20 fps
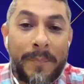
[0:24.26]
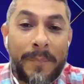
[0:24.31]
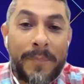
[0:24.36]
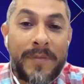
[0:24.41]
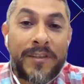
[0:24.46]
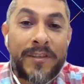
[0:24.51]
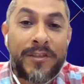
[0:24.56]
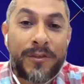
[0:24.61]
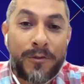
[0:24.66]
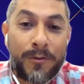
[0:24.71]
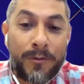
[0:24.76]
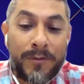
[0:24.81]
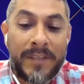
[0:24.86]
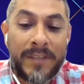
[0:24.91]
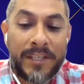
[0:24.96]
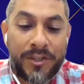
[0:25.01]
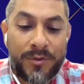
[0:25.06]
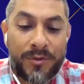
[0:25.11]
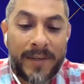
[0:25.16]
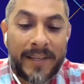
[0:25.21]
the school
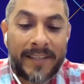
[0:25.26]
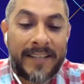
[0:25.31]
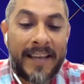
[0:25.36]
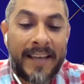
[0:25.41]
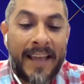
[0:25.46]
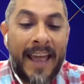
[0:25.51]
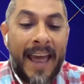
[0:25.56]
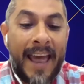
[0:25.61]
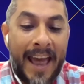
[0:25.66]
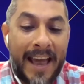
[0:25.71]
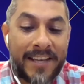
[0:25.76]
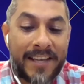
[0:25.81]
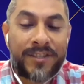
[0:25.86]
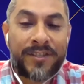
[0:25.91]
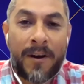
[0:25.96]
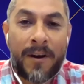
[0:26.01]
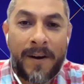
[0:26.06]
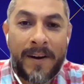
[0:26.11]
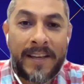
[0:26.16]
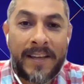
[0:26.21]
district has
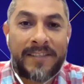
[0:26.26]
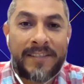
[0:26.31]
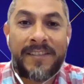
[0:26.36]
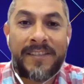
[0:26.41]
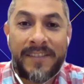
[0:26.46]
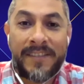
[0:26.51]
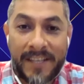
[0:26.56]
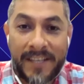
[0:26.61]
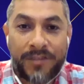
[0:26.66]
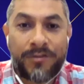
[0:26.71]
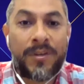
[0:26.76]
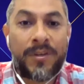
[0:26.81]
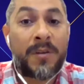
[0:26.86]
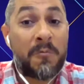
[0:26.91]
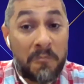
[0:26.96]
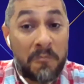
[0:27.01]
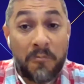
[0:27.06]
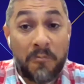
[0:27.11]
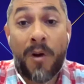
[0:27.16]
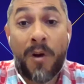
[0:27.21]
started its
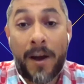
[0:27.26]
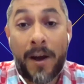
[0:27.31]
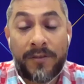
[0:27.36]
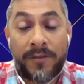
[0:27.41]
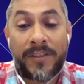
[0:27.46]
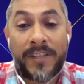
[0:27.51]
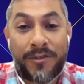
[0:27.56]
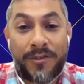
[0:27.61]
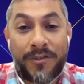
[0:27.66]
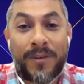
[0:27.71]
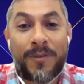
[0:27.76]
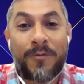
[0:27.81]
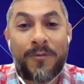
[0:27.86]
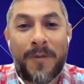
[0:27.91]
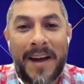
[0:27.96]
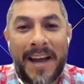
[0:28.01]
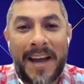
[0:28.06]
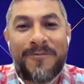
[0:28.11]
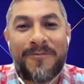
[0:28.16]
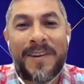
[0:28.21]

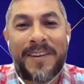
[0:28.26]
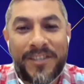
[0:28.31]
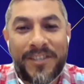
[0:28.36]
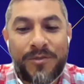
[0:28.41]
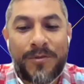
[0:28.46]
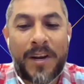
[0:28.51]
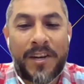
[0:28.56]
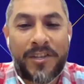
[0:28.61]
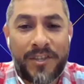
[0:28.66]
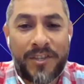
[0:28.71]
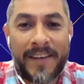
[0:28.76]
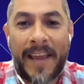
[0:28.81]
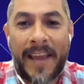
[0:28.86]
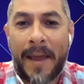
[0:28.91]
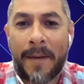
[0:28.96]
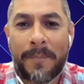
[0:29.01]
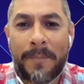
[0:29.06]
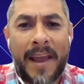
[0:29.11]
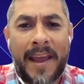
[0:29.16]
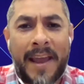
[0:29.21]
district-wide registration
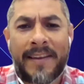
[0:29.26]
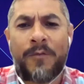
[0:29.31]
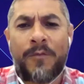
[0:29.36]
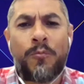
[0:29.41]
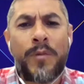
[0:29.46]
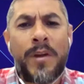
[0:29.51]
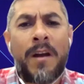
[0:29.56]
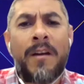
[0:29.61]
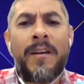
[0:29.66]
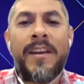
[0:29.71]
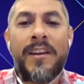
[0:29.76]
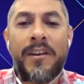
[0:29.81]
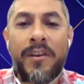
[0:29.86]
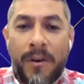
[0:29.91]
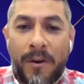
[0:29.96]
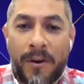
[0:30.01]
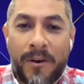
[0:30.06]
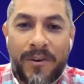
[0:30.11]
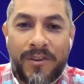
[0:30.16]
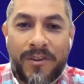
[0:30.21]
campaign, and we are
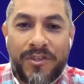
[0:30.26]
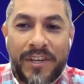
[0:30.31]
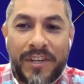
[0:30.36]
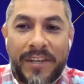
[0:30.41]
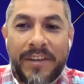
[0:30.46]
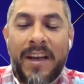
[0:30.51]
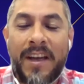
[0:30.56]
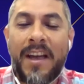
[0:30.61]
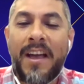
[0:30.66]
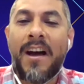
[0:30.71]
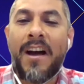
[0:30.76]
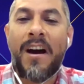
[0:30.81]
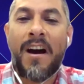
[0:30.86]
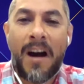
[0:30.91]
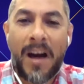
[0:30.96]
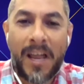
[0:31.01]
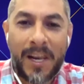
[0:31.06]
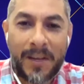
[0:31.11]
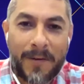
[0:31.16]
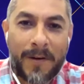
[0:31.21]
encouraging
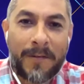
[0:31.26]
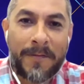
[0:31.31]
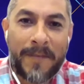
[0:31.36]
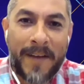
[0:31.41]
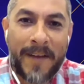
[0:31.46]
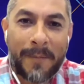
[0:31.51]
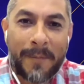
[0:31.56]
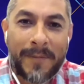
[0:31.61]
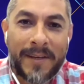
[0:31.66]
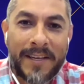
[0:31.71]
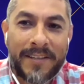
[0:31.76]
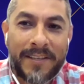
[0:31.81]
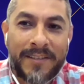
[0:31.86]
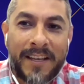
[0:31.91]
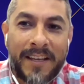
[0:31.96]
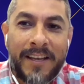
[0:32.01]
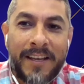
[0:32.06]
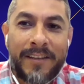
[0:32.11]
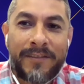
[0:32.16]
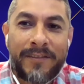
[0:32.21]
all of our families
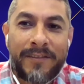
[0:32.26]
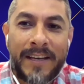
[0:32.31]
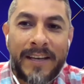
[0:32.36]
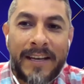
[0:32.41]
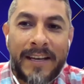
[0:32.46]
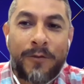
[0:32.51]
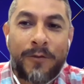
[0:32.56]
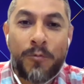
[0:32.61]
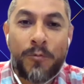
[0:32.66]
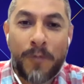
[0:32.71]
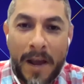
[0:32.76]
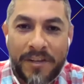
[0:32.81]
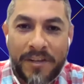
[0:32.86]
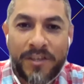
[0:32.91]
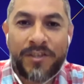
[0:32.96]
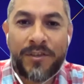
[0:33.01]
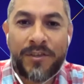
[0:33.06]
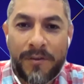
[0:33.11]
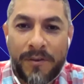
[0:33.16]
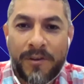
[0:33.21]
to
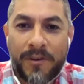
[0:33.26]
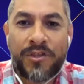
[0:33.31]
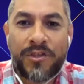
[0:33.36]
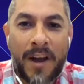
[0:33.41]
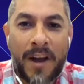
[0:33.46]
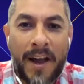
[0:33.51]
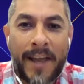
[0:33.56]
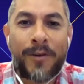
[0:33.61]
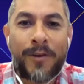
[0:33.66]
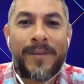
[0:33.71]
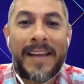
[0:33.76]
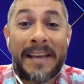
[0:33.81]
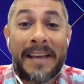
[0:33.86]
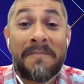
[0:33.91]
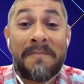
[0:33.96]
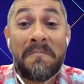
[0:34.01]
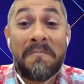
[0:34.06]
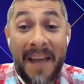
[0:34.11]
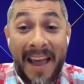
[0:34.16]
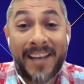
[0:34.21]
register their child
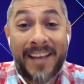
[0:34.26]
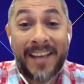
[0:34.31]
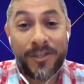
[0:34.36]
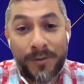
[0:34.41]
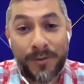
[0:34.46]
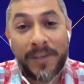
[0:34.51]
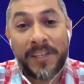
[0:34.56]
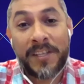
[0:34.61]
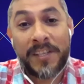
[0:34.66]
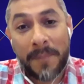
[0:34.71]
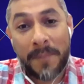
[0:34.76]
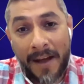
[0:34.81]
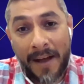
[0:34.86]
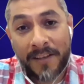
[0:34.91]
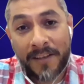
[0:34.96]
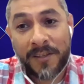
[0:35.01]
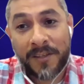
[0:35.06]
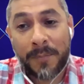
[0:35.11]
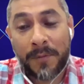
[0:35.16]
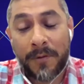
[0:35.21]
as soon as
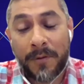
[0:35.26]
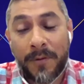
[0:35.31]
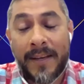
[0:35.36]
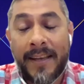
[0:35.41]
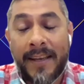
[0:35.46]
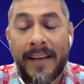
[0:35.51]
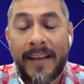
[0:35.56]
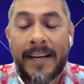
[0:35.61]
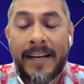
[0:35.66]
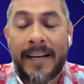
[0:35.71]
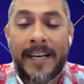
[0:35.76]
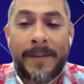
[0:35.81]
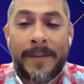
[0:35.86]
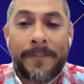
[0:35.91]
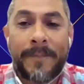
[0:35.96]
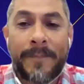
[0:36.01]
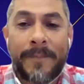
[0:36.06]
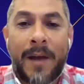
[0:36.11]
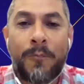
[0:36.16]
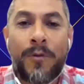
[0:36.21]
possible.
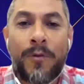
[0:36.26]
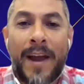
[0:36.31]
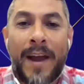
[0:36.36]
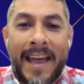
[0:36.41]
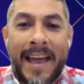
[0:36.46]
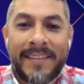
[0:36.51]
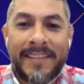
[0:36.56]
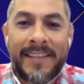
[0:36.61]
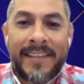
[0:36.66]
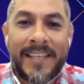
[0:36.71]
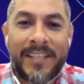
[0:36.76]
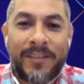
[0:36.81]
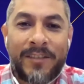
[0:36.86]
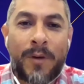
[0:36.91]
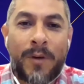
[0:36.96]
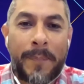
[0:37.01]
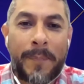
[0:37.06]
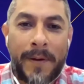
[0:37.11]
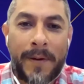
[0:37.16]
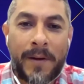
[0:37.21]
And we're asking this
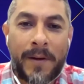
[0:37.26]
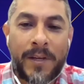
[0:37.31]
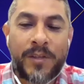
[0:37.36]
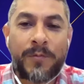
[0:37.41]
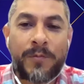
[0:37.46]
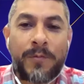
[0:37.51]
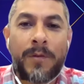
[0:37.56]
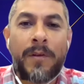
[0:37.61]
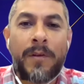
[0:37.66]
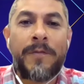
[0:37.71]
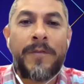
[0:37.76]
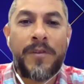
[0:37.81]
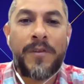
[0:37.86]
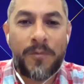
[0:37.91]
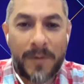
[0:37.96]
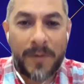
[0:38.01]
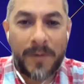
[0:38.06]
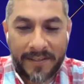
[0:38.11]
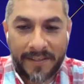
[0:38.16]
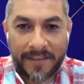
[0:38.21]
from our parents for a few
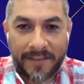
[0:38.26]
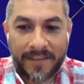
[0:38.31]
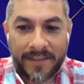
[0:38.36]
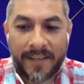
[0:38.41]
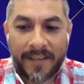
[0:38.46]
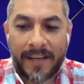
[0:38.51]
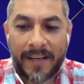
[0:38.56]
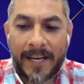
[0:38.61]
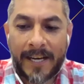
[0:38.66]
reasons.